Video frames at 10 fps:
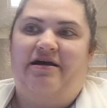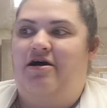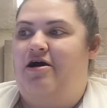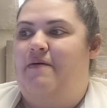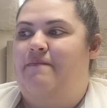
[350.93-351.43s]

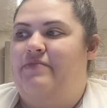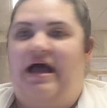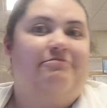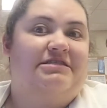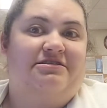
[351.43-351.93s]

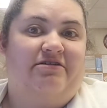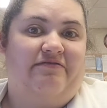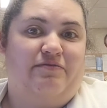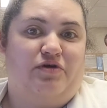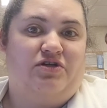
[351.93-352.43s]
I would still give
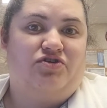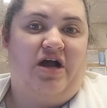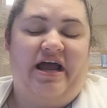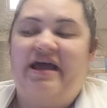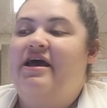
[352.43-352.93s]
the book a
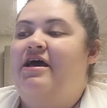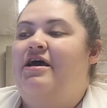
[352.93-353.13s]
try.